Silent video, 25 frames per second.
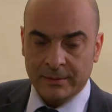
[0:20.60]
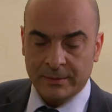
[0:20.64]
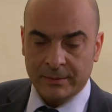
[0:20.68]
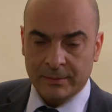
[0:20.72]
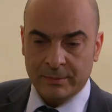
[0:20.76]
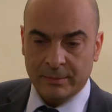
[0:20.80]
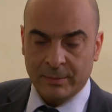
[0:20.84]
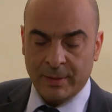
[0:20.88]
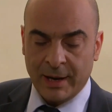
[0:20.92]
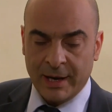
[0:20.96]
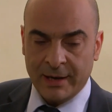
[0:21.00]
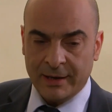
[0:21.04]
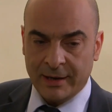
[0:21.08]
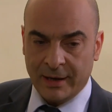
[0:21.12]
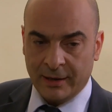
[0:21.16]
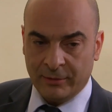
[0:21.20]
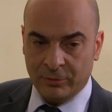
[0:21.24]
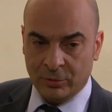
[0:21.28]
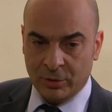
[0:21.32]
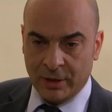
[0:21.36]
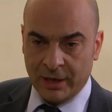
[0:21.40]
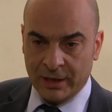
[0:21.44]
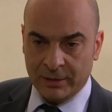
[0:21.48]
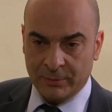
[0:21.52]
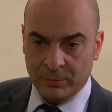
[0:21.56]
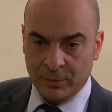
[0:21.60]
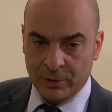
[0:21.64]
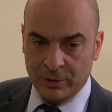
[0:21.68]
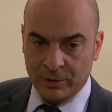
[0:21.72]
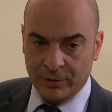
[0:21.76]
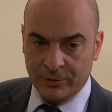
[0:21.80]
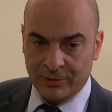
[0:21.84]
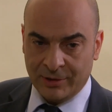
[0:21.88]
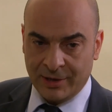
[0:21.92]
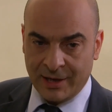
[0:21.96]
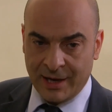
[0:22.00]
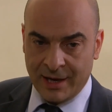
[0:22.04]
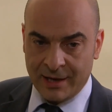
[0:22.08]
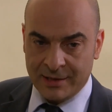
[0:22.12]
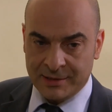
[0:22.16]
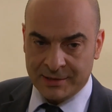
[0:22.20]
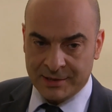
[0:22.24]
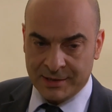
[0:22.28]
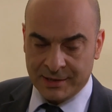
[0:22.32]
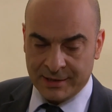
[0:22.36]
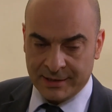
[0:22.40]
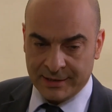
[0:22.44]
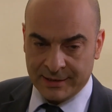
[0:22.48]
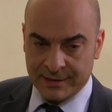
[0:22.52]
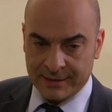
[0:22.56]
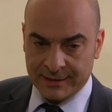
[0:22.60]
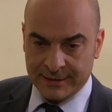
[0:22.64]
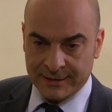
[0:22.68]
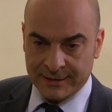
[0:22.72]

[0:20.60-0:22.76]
I'm a lawyer, Munir Telsey.